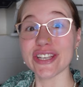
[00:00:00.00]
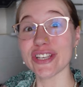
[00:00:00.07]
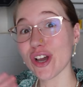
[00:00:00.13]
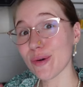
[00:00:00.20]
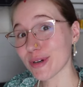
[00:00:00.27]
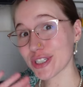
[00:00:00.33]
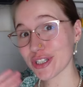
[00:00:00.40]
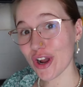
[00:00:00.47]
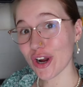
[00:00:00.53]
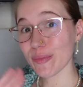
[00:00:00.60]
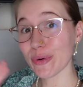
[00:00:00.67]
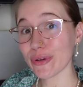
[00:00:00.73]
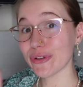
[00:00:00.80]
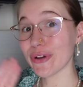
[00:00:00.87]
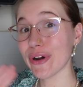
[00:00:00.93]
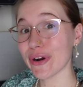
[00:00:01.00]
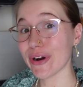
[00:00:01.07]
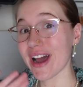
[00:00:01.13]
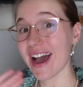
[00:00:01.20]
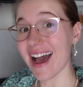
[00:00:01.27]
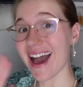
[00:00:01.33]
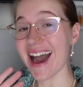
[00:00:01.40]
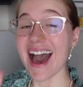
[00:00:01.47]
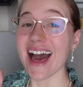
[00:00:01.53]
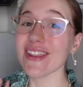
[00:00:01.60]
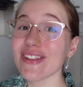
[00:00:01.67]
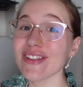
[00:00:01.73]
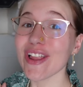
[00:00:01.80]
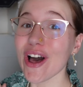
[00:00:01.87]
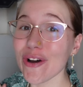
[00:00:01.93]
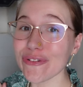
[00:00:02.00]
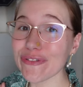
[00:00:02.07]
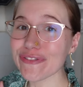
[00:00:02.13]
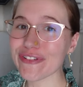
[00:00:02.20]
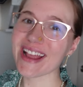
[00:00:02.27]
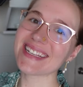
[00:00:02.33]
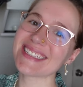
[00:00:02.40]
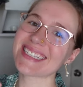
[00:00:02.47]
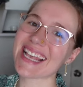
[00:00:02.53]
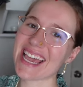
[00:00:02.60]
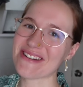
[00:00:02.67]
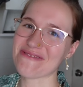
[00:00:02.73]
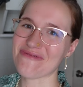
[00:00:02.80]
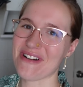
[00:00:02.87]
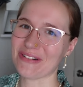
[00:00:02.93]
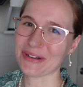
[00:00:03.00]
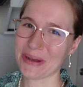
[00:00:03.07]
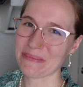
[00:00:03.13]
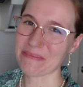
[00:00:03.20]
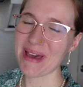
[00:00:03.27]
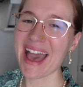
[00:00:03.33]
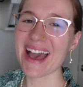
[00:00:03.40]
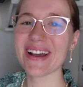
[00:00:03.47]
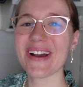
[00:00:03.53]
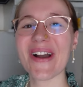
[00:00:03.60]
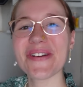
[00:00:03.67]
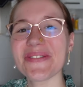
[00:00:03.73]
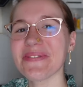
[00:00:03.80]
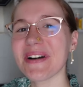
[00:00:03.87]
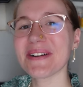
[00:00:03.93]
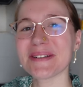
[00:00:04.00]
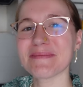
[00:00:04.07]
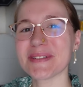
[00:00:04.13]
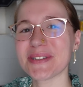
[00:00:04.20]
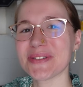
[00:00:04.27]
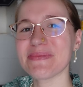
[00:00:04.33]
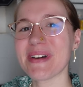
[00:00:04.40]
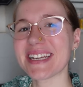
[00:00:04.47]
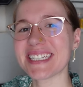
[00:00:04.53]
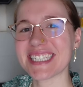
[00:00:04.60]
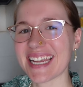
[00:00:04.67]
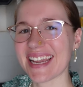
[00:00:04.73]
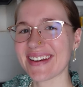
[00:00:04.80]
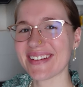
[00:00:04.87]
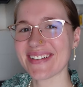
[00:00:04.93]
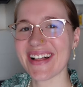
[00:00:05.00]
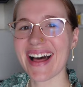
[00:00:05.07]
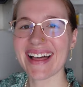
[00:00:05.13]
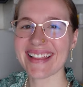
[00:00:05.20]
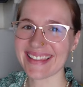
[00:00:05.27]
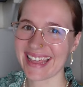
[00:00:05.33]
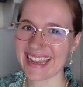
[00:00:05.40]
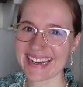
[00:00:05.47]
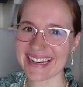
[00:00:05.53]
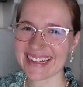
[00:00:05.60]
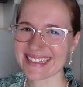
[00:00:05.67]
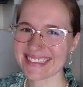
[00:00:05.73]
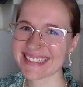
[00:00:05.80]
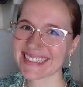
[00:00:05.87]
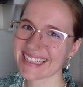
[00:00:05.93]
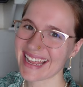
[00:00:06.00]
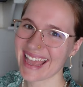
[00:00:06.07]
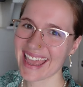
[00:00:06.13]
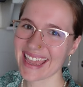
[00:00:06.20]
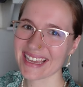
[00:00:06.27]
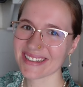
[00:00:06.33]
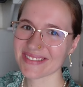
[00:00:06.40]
Namaskar bondhura, hello friends, and welcome back or welcome to my channel, Elena Today.